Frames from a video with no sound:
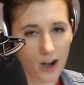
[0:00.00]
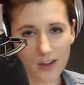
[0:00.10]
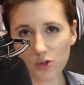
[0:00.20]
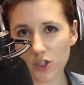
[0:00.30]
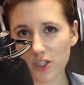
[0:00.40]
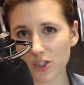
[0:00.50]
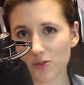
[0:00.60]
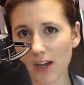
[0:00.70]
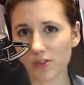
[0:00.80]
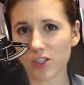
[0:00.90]
I rooted
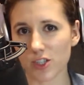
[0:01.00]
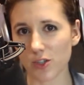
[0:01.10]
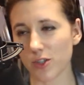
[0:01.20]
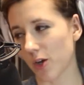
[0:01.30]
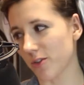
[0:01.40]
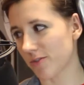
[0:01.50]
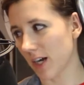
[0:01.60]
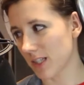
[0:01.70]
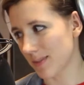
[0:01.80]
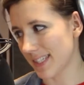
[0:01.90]
around the studio to
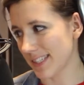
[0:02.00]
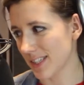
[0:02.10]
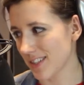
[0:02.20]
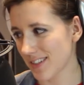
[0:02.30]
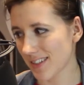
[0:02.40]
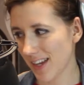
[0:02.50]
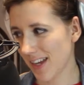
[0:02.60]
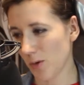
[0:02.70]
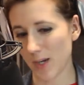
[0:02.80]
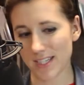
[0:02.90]
find some scissors,
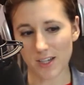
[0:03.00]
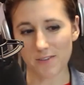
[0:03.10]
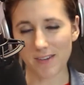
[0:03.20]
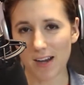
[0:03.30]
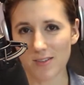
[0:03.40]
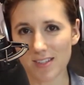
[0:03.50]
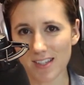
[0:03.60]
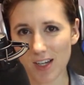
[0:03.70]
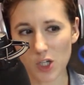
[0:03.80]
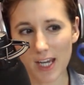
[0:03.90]
which I found
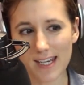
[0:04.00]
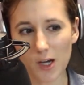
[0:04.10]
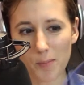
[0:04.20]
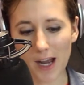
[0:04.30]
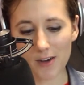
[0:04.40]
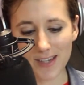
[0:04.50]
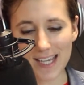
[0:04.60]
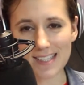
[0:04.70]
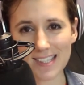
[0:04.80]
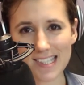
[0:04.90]
a tiny little pair of
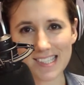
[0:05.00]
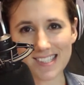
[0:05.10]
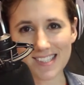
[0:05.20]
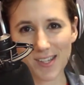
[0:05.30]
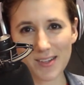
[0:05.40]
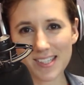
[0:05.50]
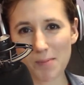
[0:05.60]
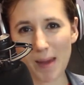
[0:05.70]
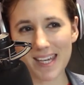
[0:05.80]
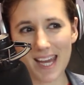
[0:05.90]
kiddie scissors. So it's
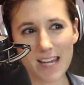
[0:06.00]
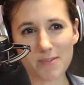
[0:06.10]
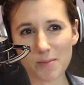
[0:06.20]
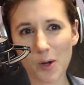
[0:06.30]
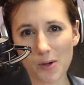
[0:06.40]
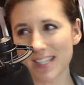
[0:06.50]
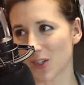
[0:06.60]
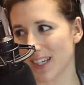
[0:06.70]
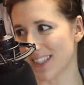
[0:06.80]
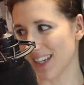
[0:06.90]
gonna make it even more
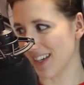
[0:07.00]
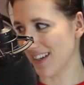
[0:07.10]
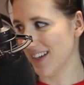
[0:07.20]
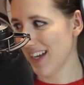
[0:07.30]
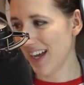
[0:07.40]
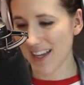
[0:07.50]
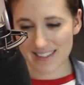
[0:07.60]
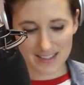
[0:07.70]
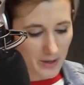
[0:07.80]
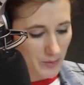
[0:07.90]
interesting.
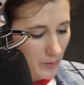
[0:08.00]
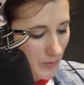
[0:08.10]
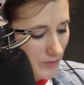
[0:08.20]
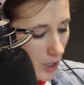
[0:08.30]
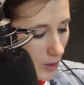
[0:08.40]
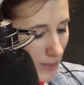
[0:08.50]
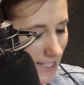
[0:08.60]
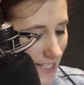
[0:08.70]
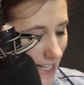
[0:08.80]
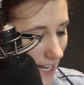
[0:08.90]
So we've got our
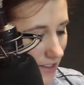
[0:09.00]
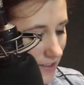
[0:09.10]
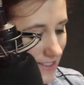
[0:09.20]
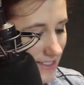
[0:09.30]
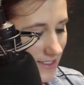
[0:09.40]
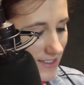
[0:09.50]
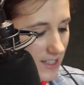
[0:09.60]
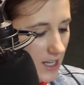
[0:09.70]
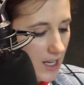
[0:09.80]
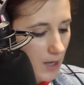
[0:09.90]
beanie and our scissors,
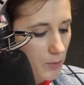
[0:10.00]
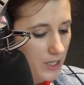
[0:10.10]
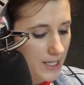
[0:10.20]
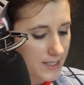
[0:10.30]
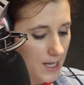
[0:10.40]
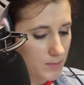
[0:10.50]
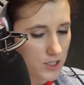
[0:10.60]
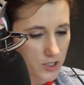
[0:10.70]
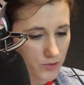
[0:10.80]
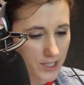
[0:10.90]
and we're going to
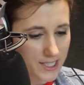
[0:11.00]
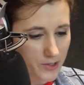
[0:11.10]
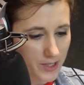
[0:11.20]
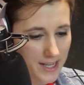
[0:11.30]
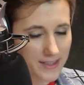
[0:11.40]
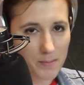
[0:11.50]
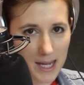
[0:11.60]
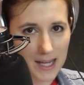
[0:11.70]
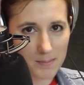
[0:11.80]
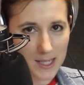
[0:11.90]
attempt to recreate the
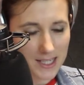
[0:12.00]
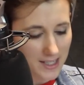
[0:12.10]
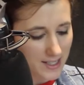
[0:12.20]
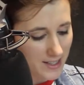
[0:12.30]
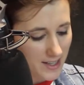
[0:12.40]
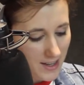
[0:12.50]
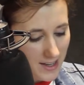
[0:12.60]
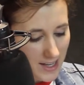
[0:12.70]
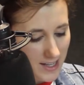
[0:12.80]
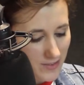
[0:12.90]
Manbeanie
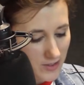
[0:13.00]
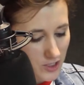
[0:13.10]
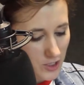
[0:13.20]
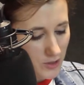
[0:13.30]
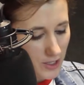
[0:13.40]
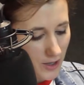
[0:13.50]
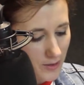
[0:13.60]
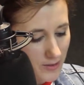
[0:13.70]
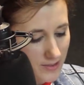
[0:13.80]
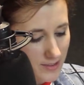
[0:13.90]
in the studio.
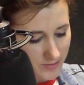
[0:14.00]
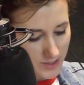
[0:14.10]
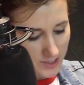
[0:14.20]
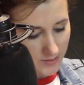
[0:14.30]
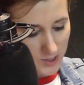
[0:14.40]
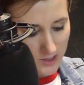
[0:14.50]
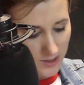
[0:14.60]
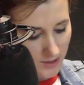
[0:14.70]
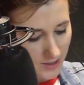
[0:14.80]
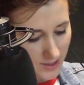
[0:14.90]
I'm just going
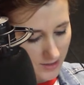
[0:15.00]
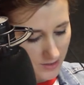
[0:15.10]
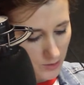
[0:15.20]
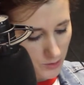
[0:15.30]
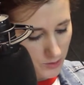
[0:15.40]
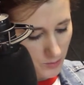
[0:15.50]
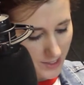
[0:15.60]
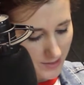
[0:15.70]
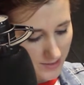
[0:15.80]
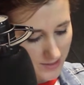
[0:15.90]
to like gnaw
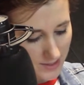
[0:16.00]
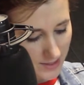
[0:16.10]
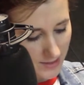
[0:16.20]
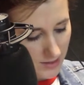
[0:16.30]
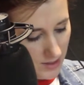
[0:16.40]
away at this thing.